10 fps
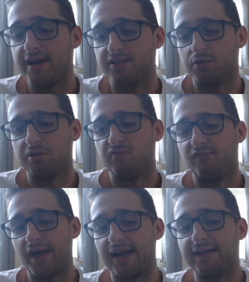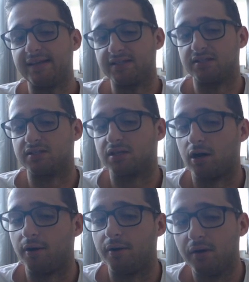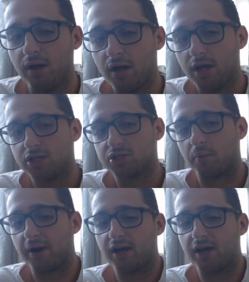into a fairly decent scenario. So when it